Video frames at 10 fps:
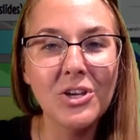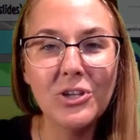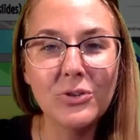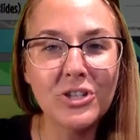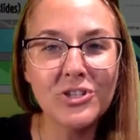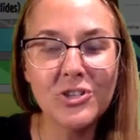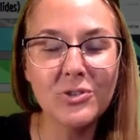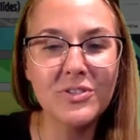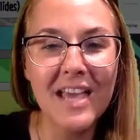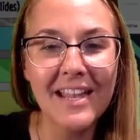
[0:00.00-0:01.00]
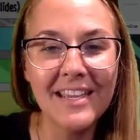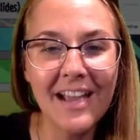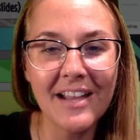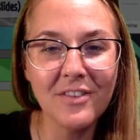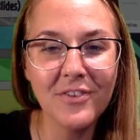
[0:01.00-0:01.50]
you can choose any
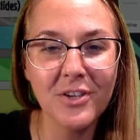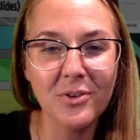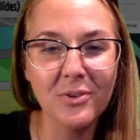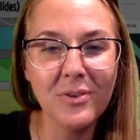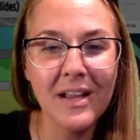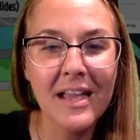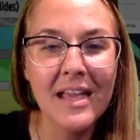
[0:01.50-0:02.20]
kind of hue,